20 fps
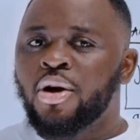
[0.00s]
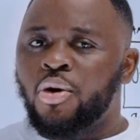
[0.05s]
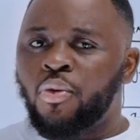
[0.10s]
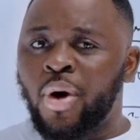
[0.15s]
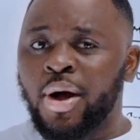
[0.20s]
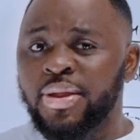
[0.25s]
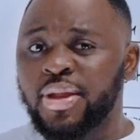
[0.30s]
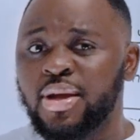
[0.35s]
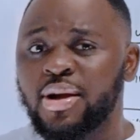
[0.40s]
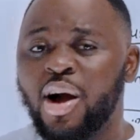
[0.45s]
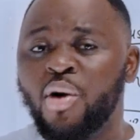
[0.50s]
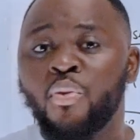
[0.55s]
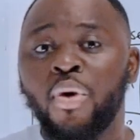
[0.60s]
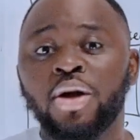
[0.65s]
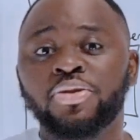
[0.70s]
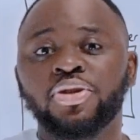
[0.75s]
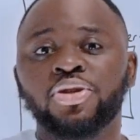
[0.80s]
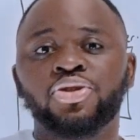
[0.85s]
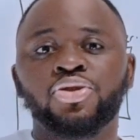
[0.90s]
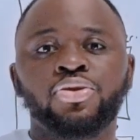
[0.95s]
One thing I
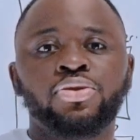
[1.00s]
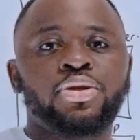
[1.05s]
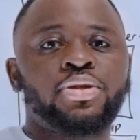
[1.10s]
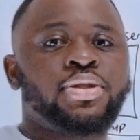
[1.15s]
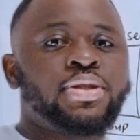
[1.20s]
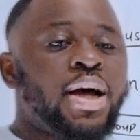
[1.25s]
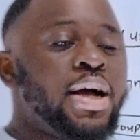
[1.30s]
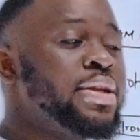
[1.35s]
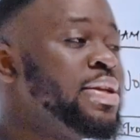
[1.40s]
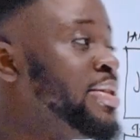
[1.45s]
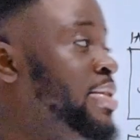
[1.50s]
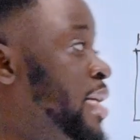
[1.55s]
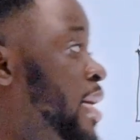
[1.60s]
want you to understand is